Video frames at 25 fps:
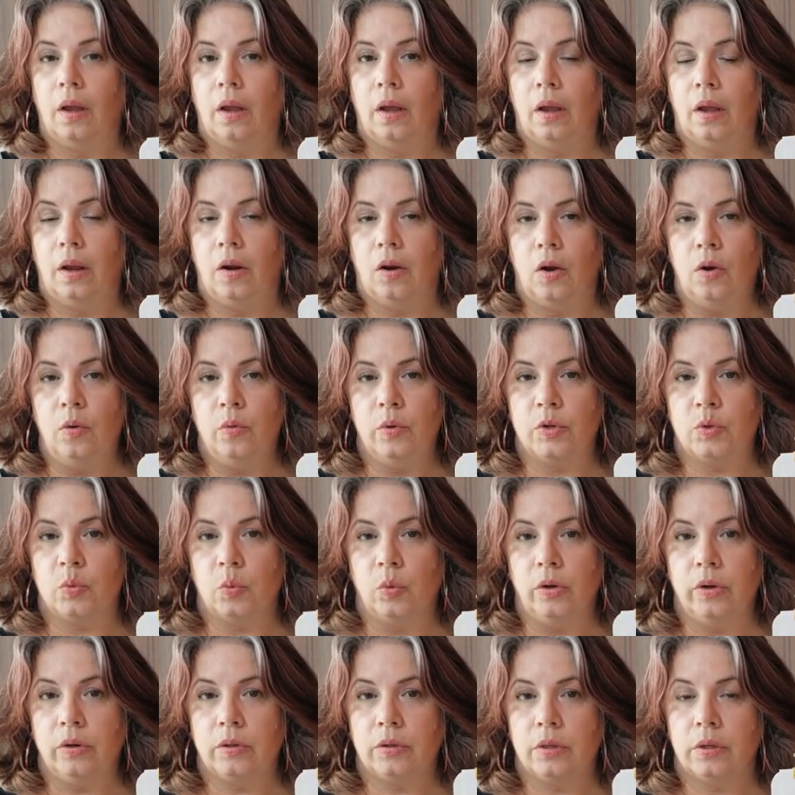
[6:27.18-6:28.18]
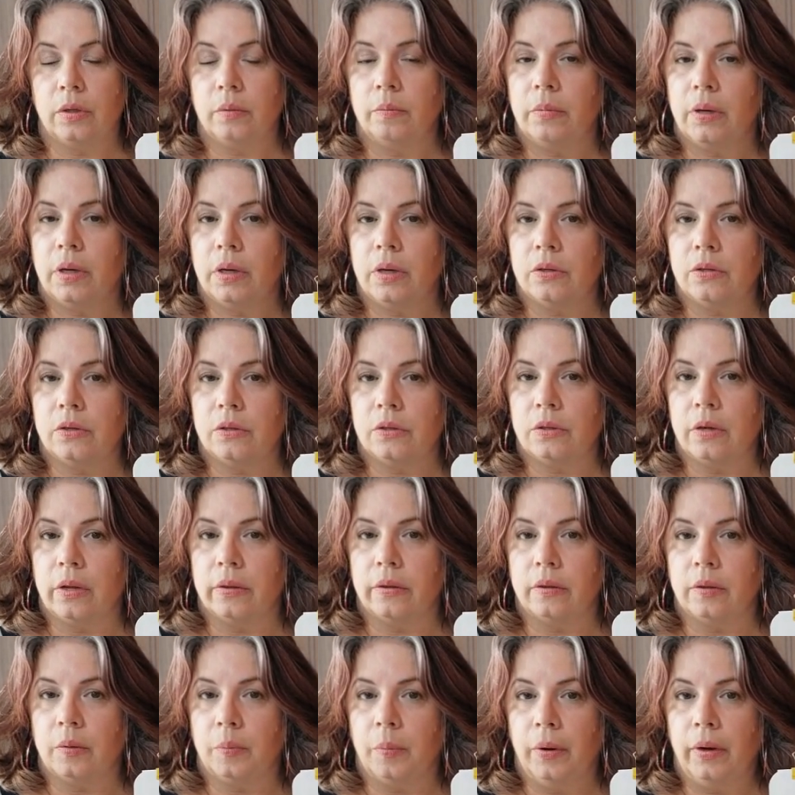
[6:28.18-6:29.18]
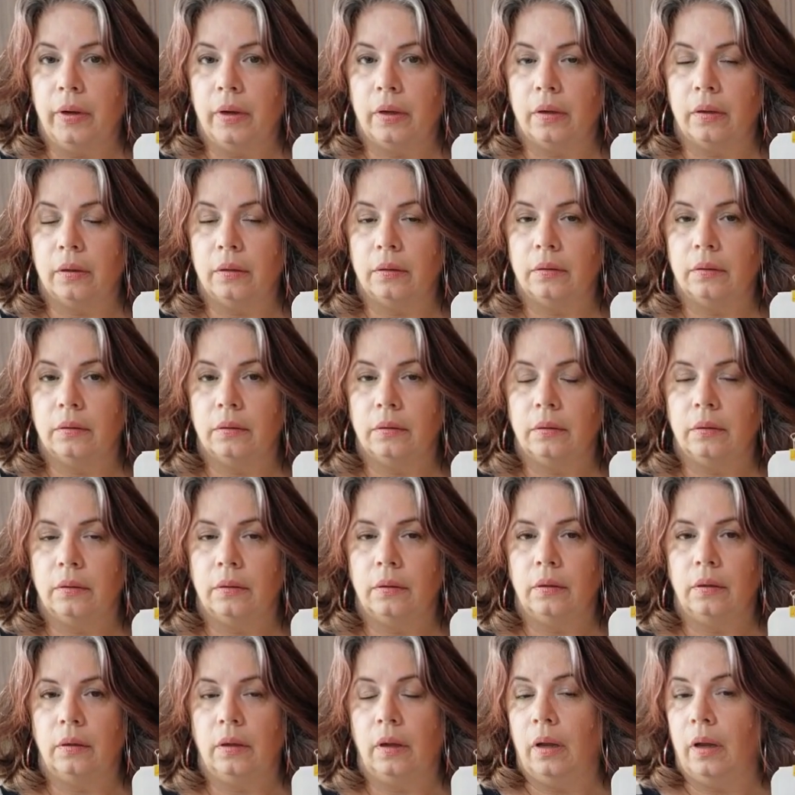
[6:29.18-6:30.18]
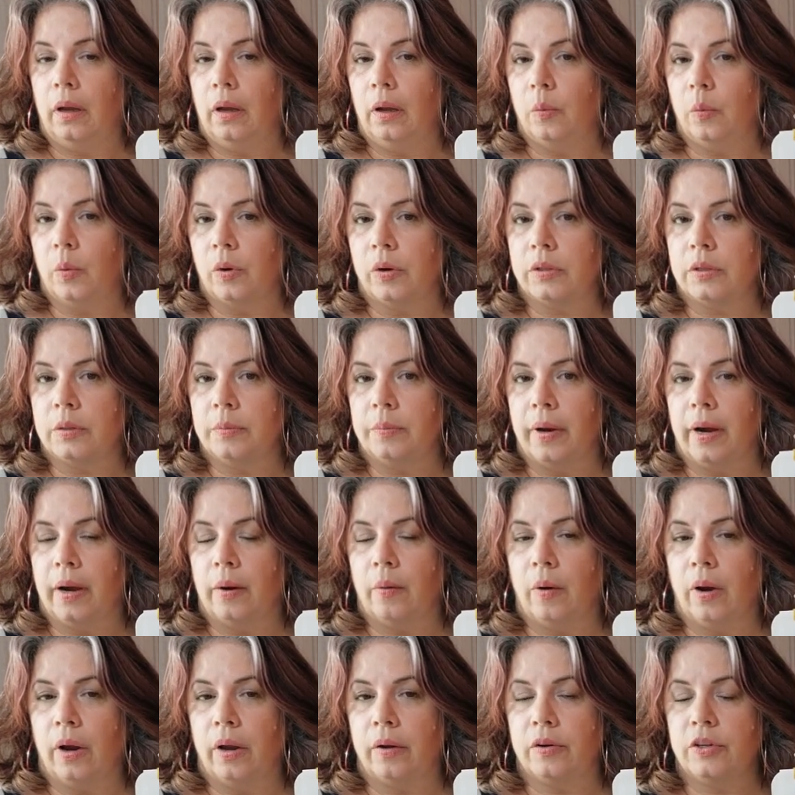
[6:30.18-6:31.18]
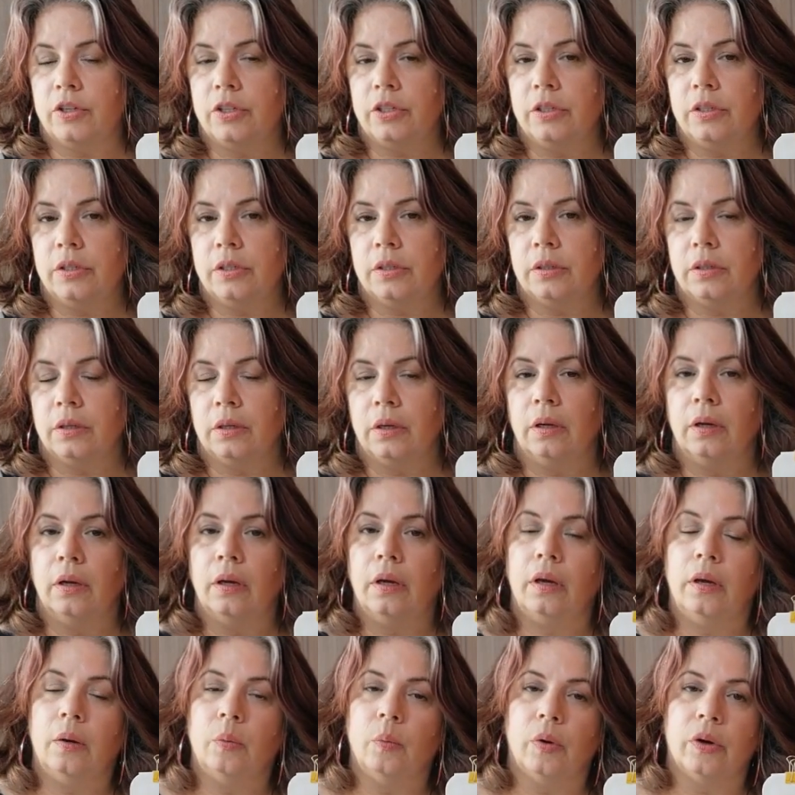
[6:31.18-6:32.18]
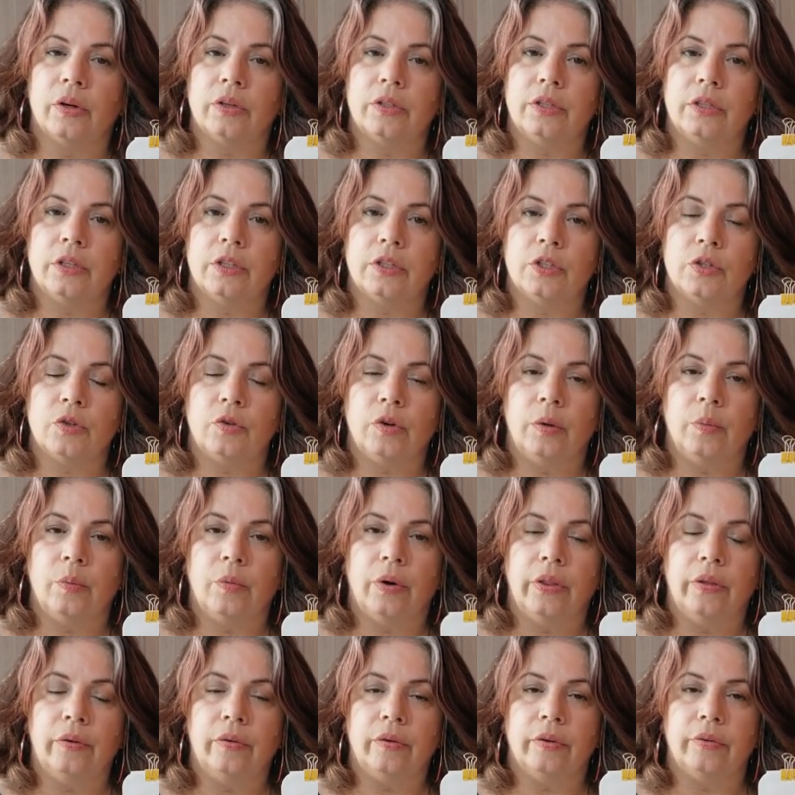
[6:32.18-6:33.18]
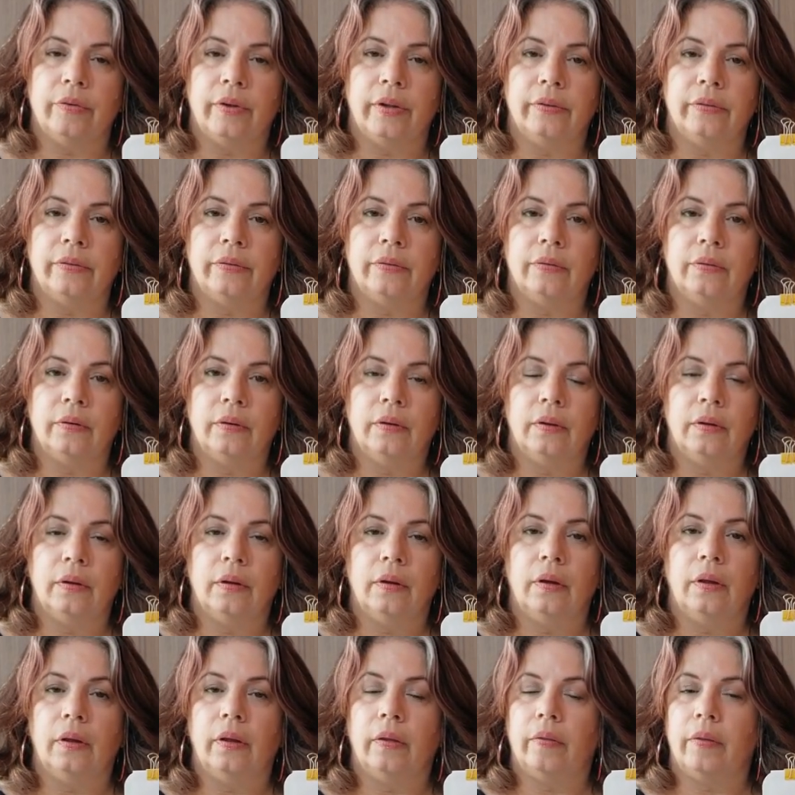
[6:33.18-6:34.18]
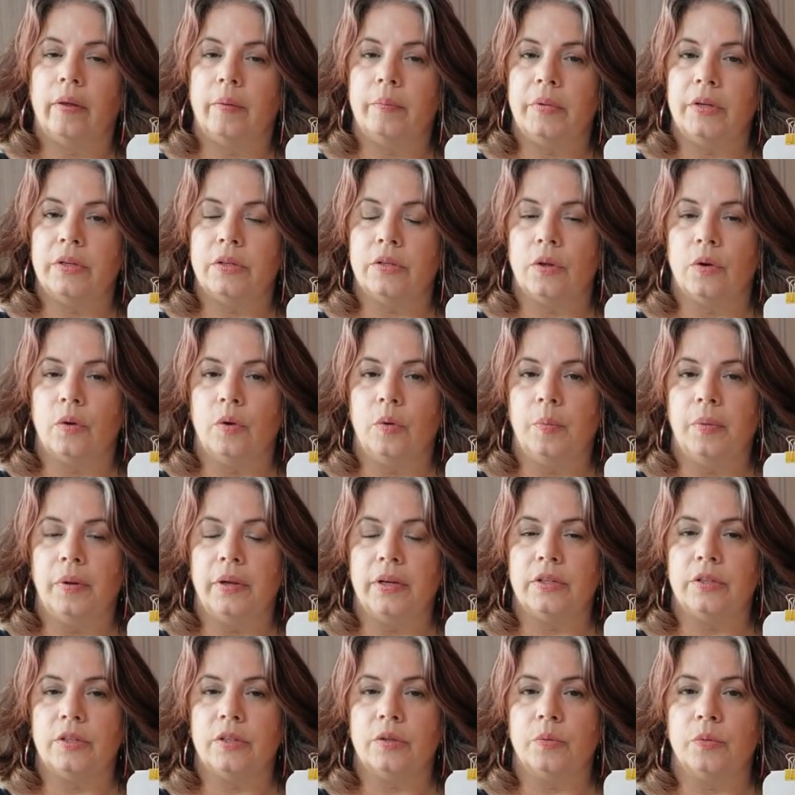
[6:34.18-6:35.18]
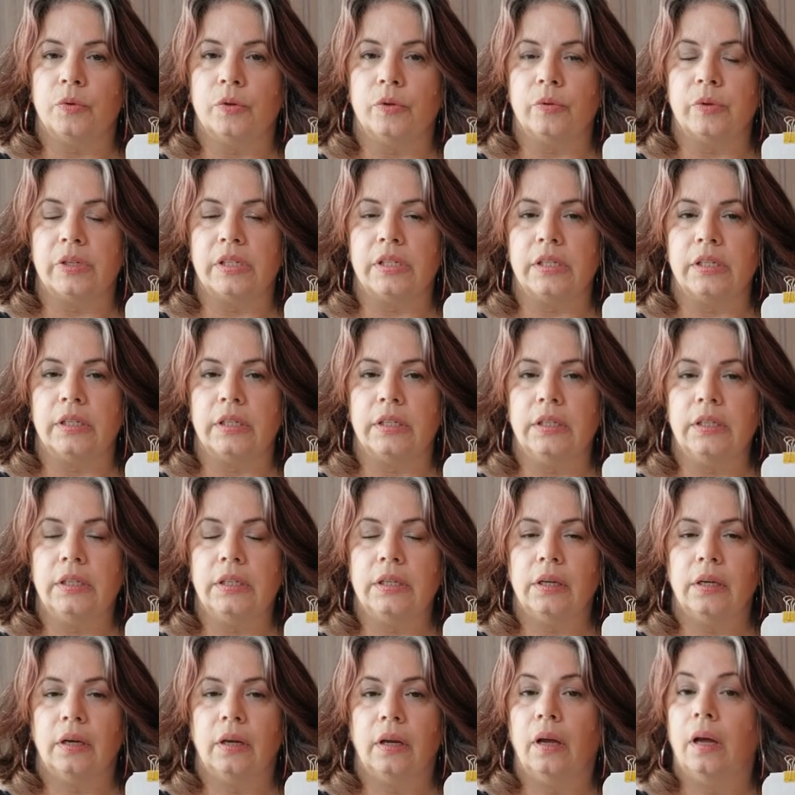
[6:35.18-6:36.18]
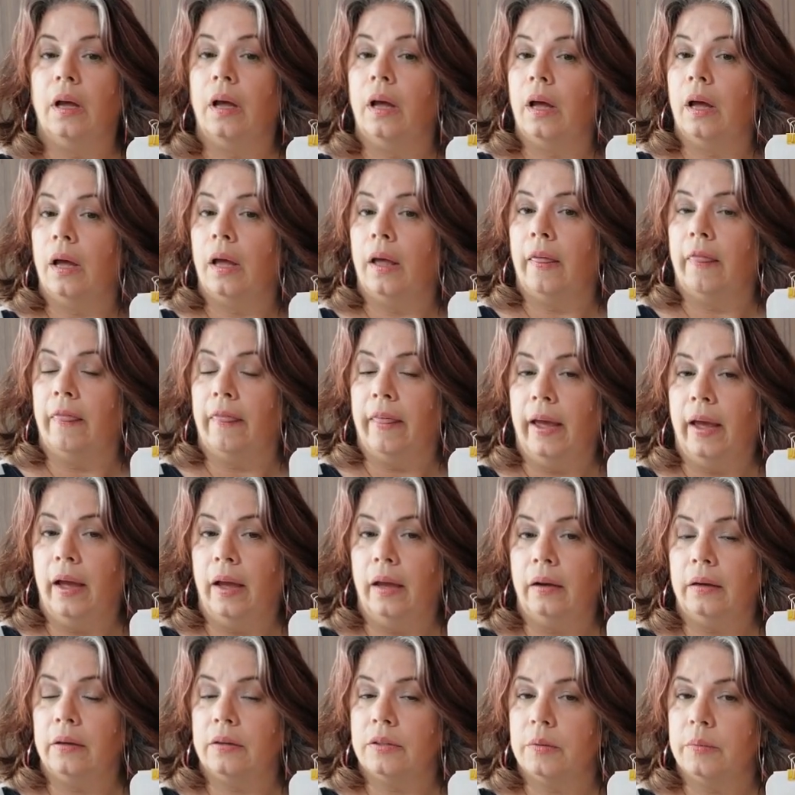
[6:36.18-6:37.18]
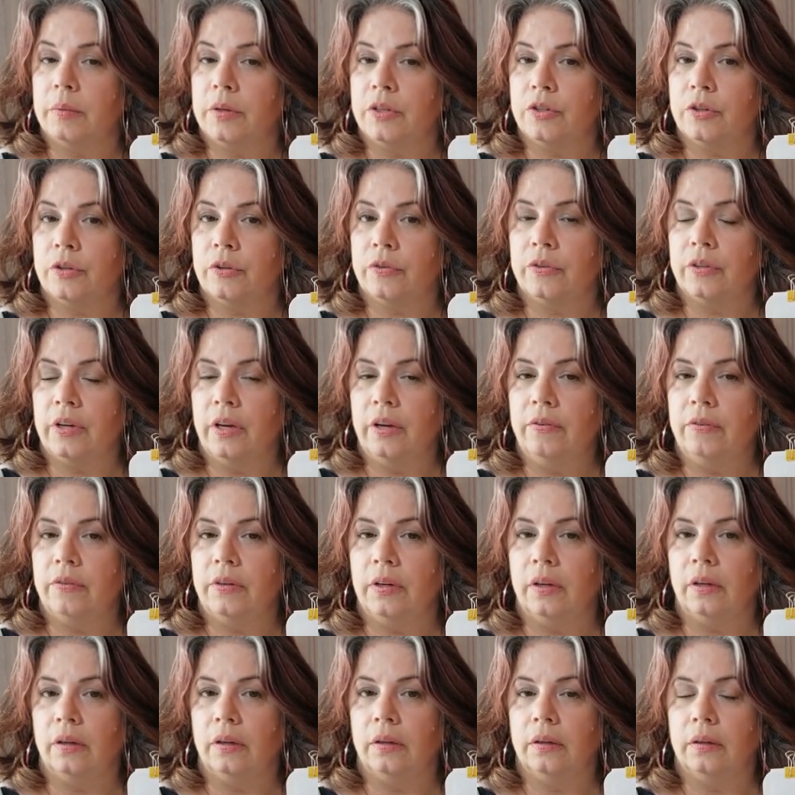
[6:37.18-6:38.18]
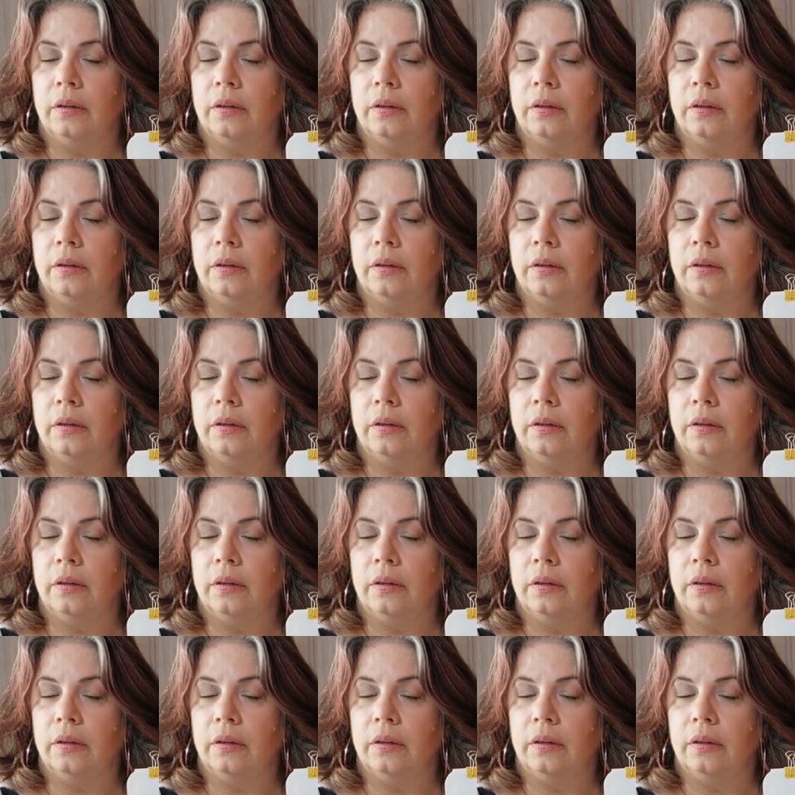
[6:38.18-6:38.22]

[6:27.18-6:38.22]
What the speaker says: It always works because there's nothing to break. It works in power outages. It works in extreme weather events. That means the whole place is more resilient, and that is a measure of safety.